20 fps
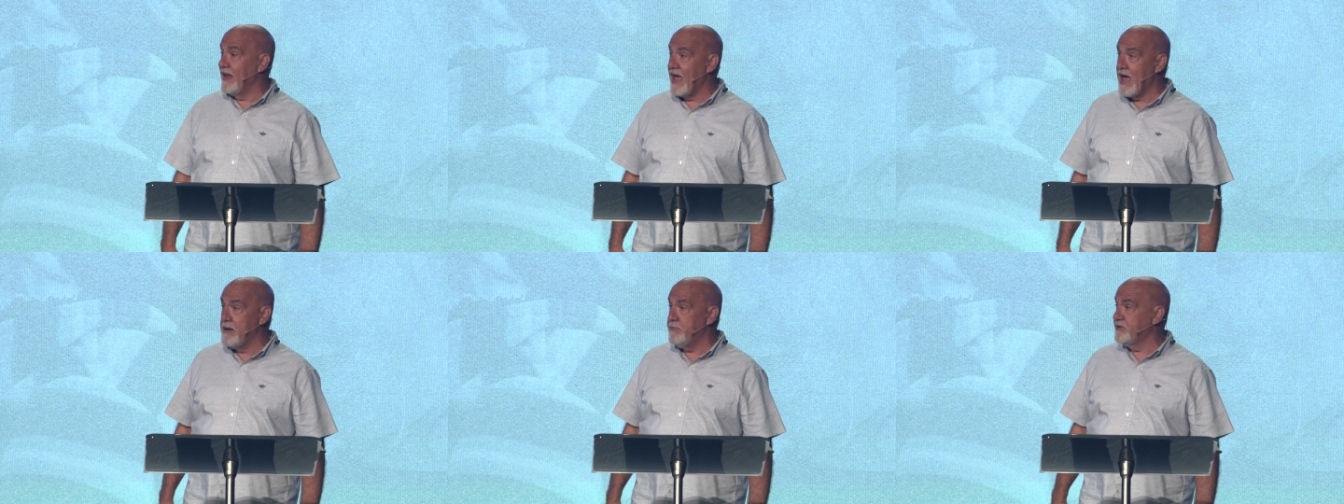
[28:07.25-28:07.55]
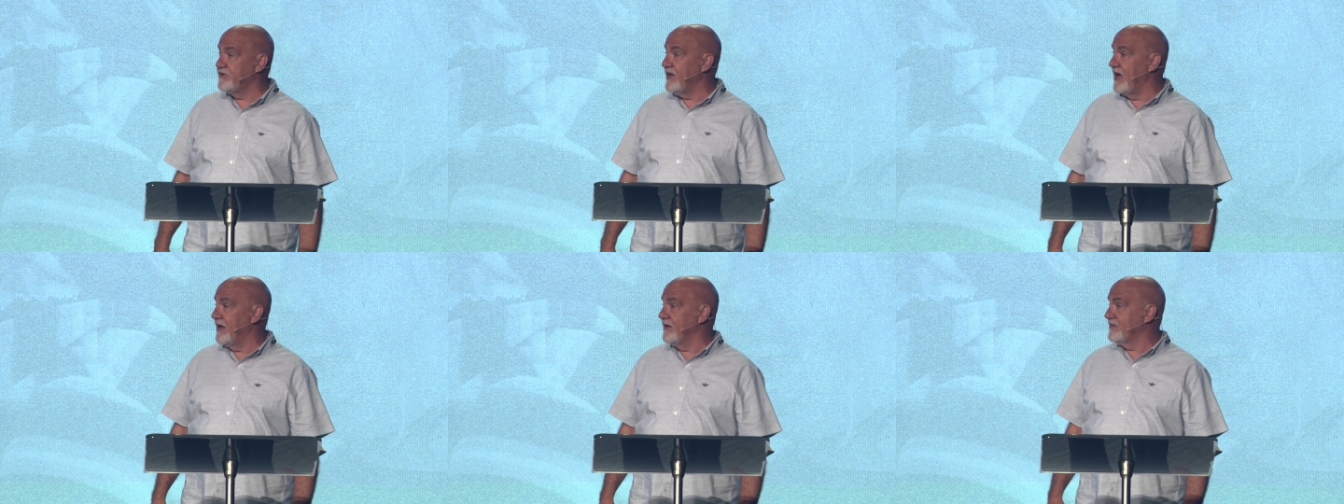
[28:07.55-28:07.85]

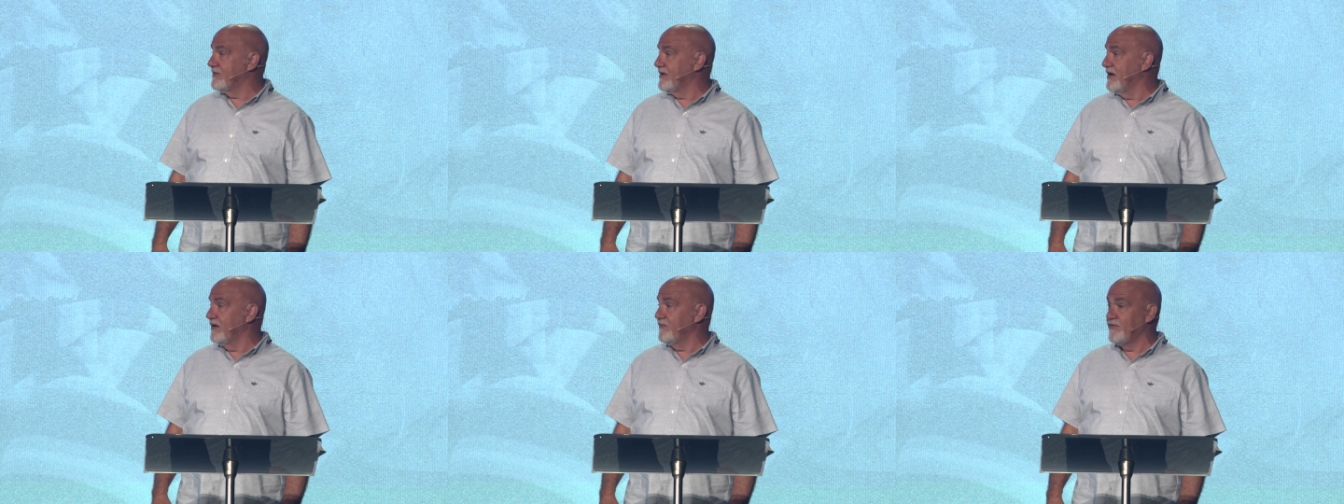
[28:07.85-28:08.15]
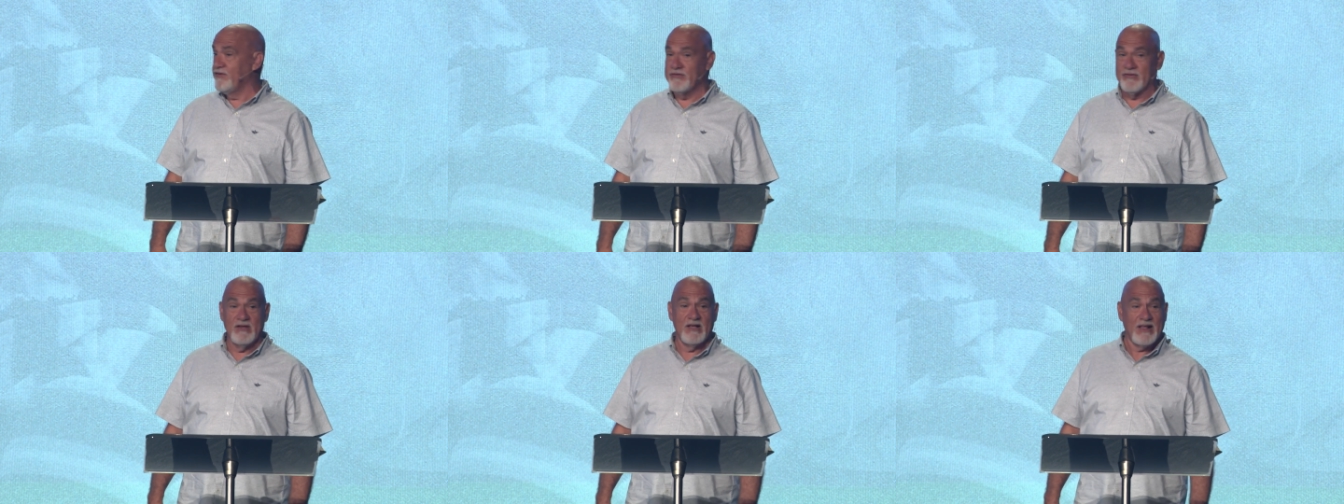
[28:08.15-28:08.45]
habitat stuff
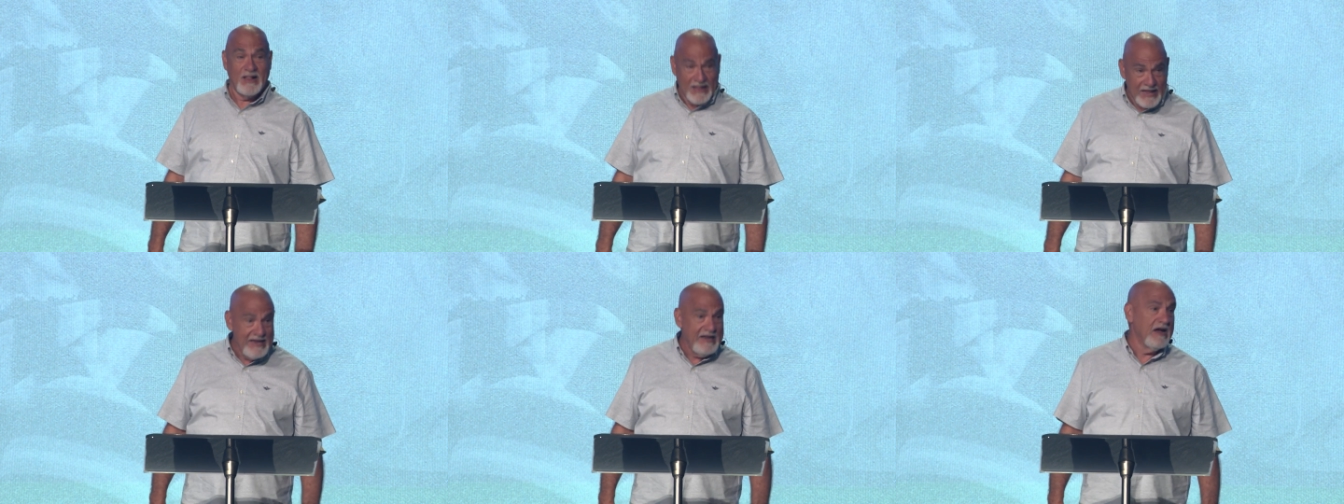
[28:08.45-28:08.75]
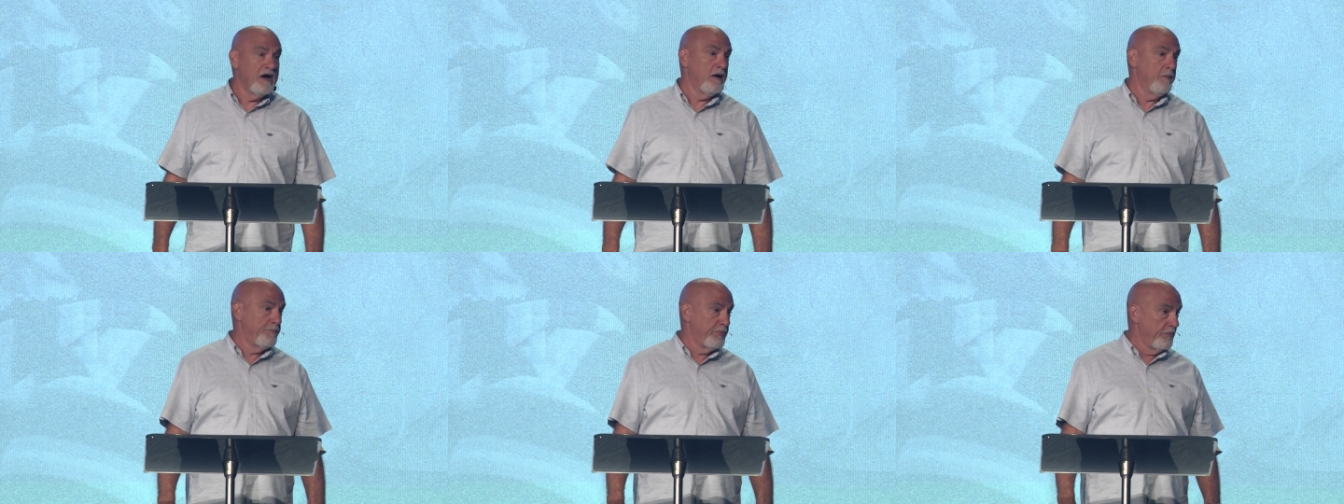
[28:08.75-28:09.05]
is
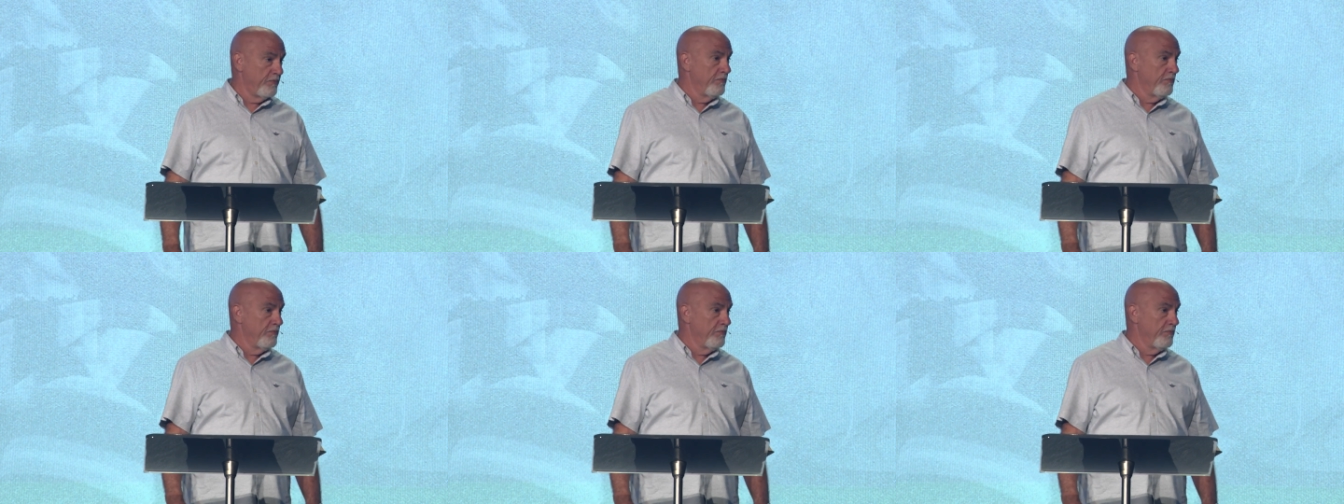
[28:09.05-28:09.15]
cleanup,